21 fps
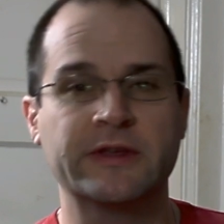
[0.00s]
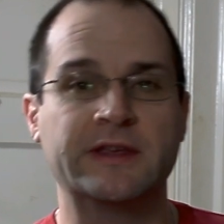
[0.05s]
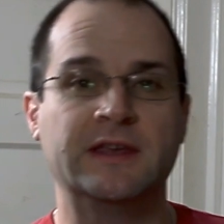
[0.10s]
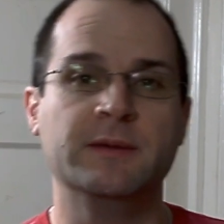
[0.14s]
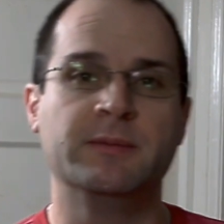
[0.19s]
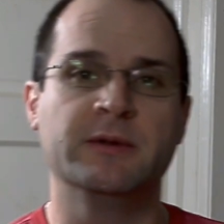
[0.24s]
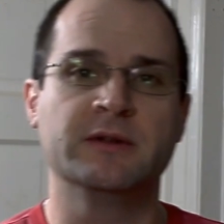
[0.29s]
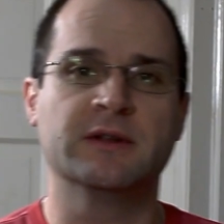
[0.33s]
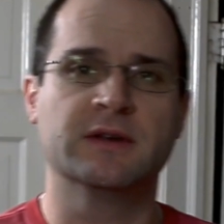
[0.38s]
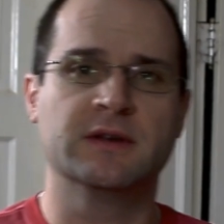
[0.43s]

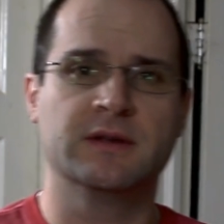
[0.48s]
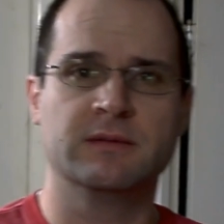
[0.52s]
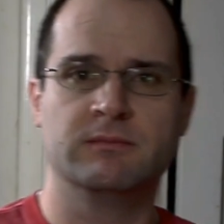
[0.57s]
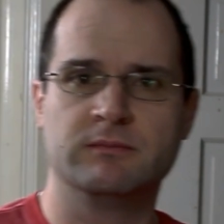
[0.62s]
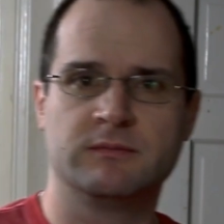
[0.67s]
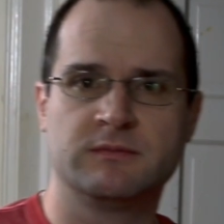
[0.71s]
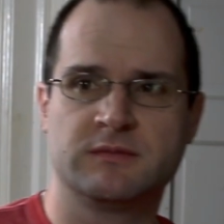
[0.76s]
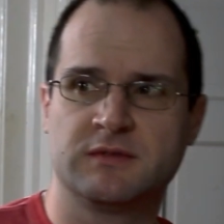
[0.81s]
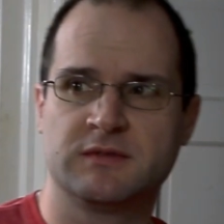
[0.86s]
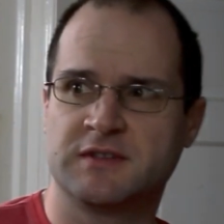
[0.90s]
keeping the
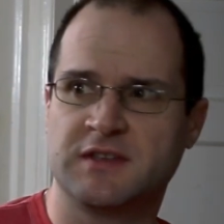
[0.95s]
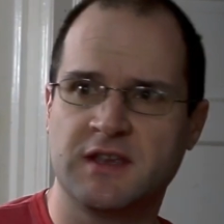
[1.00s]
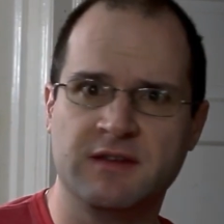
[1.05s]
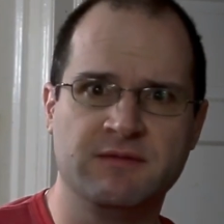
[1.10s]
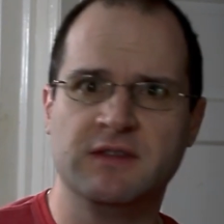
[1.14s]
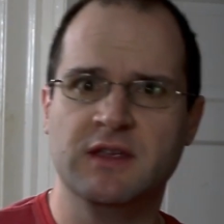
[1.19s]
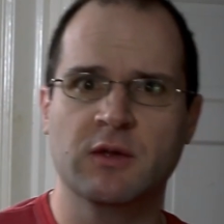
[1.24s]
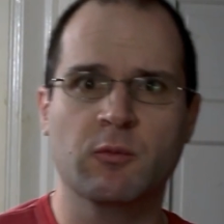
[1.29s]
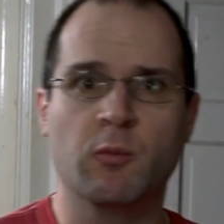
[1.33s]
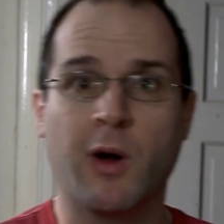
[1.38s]

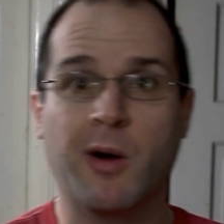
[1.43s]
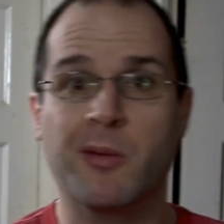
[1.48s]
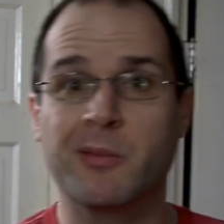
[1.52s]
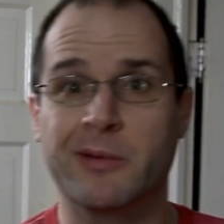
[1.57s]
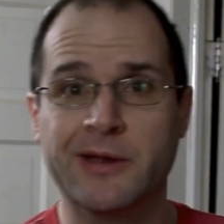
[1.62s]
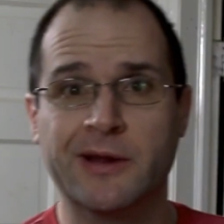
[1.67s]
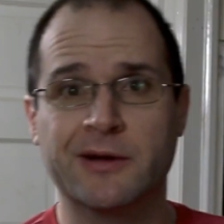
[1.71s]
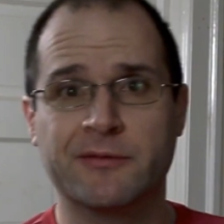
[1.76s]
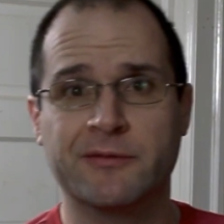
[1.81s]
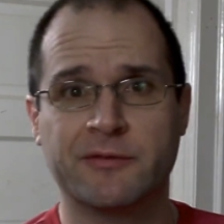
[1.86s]
safety and
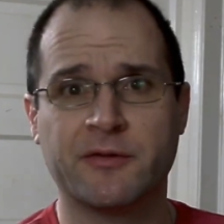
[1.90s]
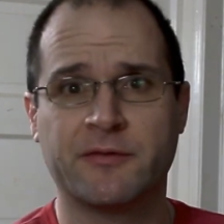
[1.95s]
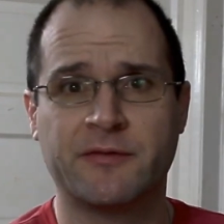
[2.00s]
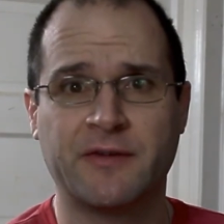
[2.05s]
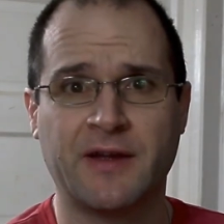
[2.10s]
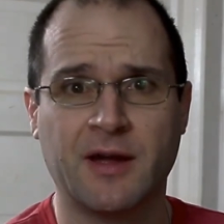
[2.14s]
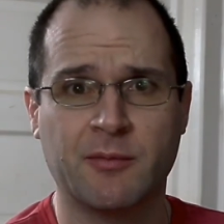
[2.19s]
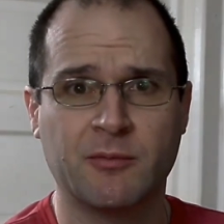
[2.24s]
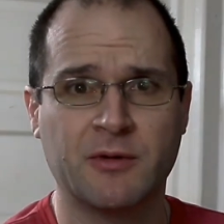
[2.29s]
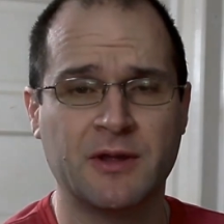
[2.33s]
well-being of your
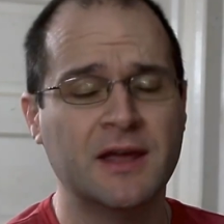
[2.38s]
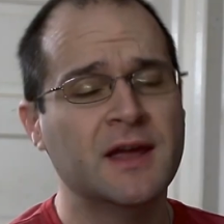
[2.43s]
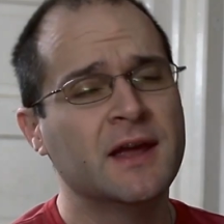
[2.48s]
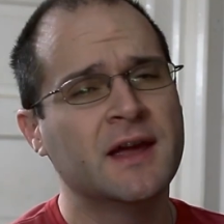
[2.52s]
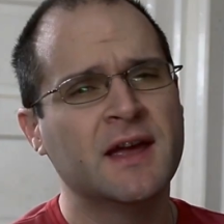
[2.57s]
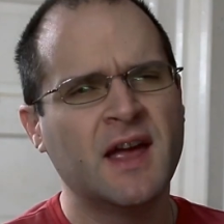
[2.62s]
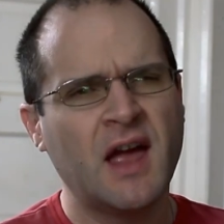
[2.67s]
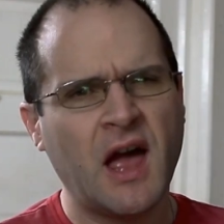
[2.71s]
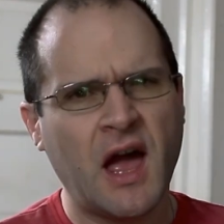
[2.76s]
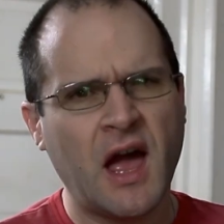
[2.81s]
family.
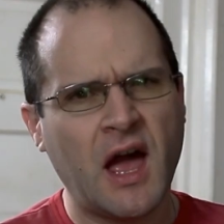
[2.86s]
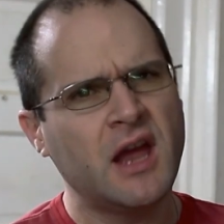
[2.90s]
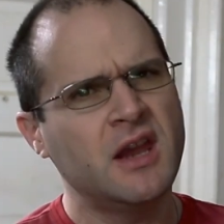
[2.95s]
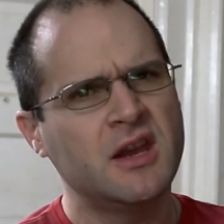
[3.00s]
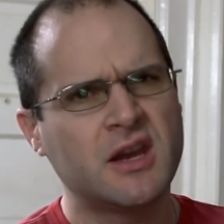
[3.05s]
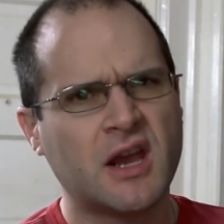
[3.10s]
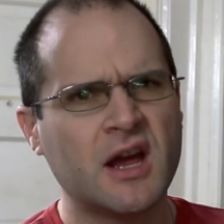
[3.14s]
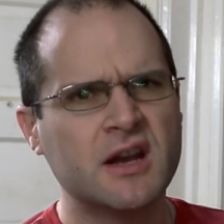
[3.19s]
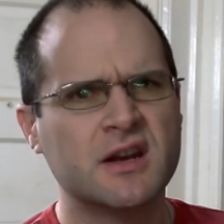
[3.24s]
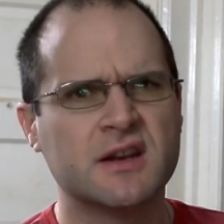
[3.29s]

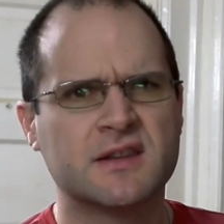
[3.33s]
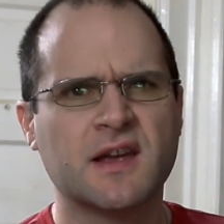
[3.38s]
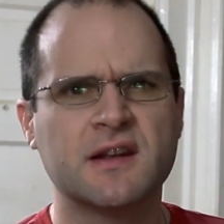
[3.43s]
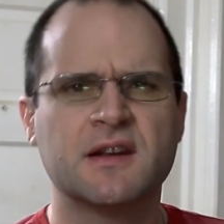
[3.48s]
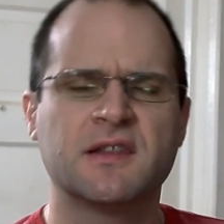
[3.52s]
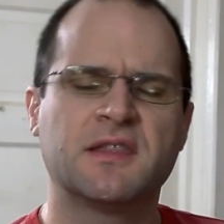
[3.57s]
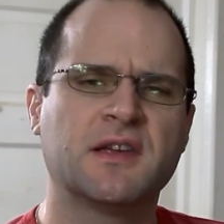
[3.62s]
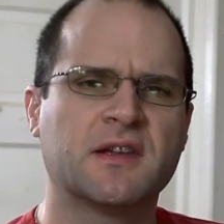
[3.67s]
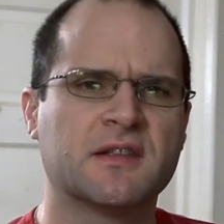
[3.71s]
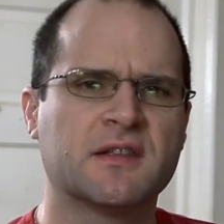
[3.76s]
I kind of
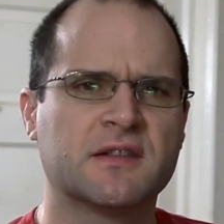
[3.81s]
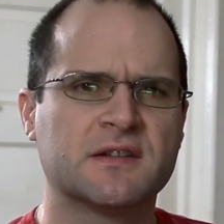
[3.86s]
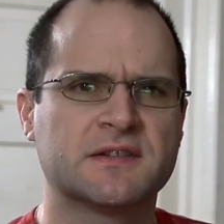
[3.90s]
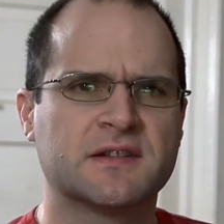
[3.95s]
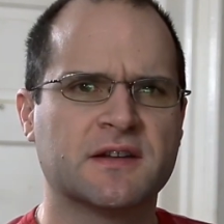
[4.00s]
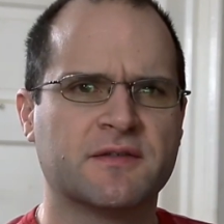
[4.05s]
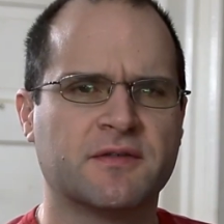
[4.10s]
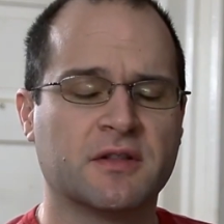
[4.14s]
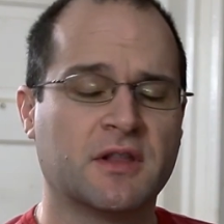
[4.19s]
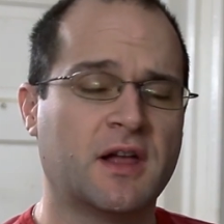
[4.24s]
tend to think of this
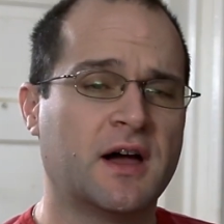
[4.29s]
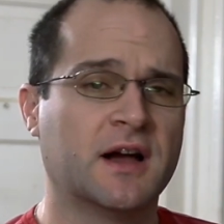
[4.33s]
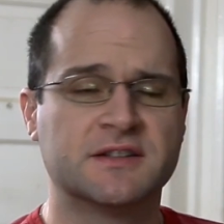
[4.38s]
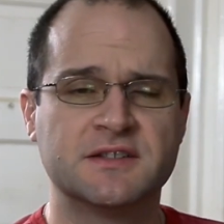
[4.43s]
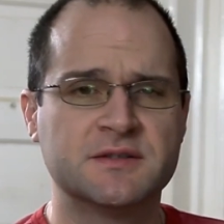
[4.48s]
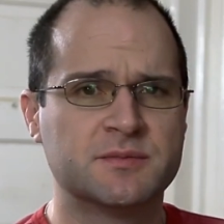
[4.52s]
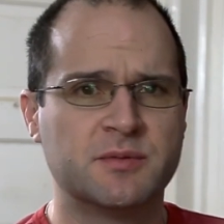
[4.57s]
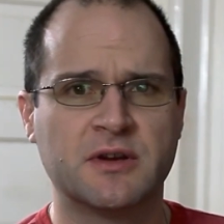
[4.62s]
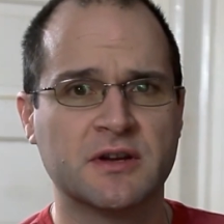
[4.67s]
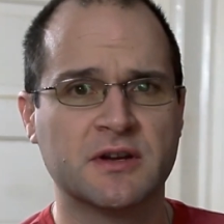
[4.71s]
stuff a lot
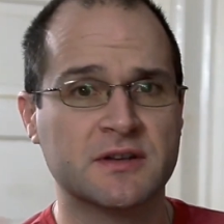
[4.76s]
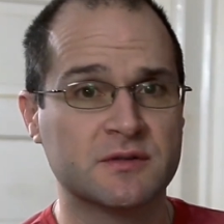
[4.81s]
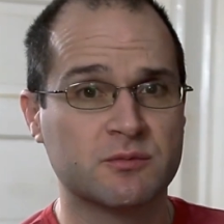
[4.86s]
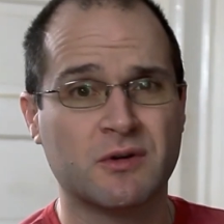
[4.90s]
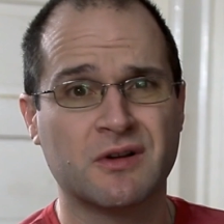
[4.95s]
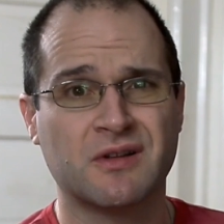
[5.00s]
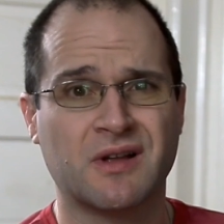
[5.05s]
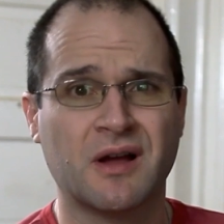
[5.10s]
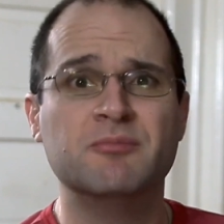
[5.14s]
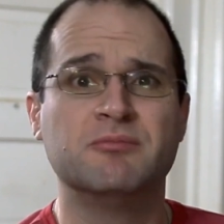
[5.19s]
just because,
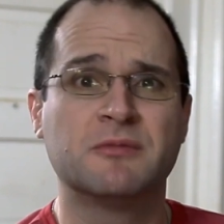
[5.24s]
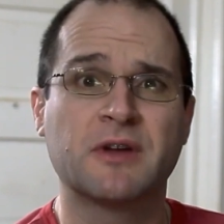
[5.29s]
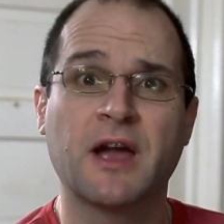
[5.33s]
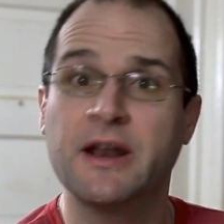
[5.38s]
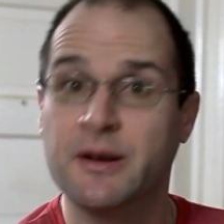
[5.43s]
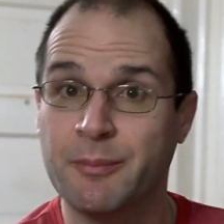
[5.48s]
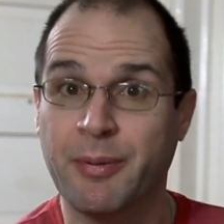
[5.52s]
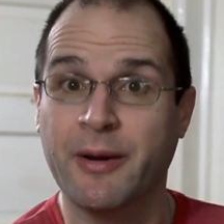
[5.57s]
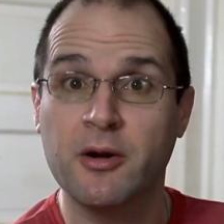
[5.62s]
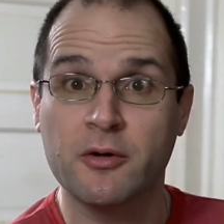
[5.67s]
well, I'm
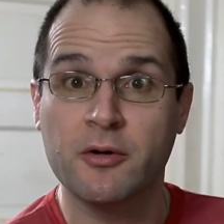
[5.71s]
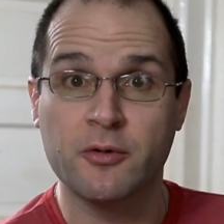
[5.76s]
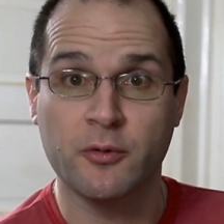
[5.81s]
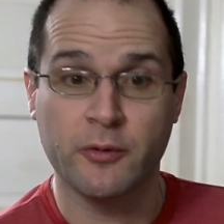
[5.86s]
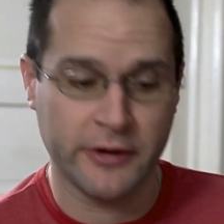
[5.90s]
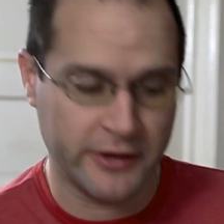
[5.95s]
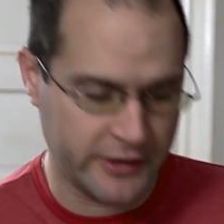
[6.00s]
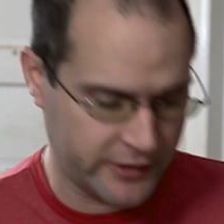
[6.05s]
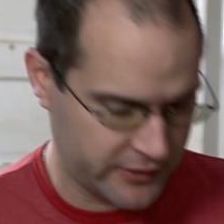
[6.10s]
kind of paranoid.